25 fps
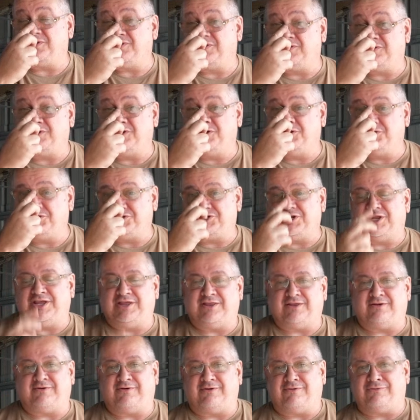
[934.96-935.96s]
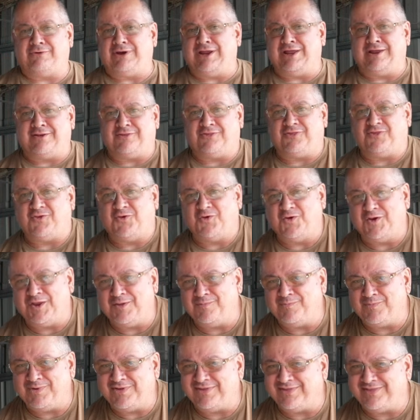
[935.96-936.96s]
Usually they're around
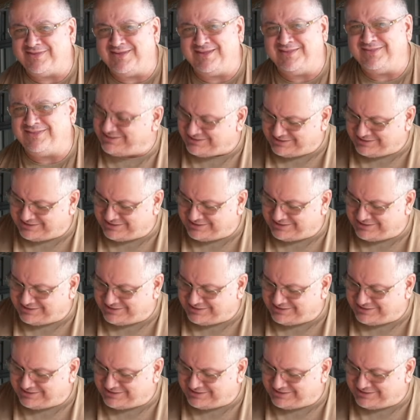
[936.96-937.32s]
30%